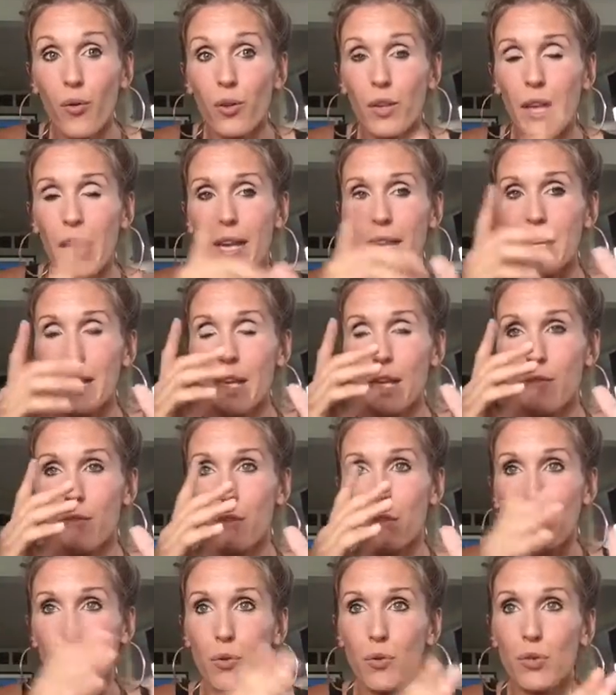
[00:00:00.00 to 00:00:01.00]
Like, if
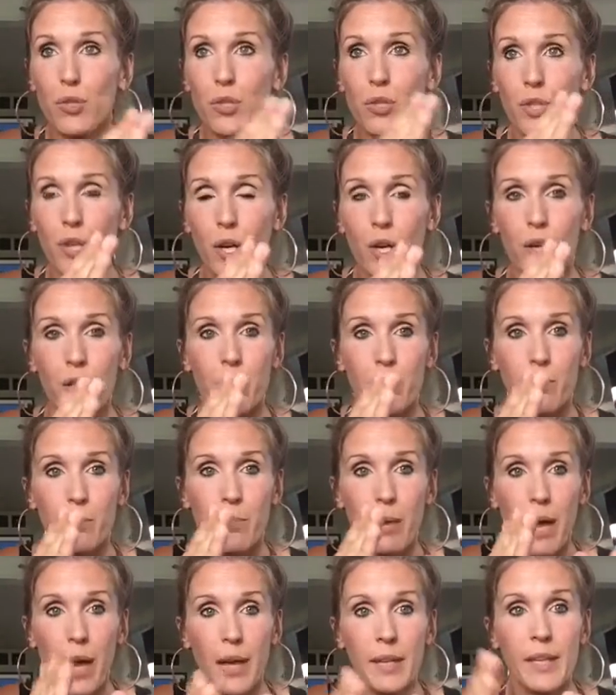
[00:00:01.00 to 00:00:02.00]
you start
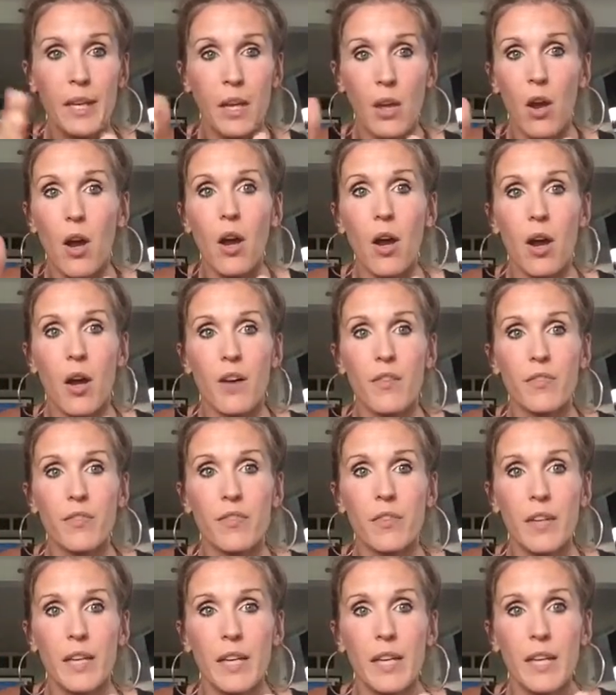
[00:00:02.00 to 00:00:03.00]
backing off,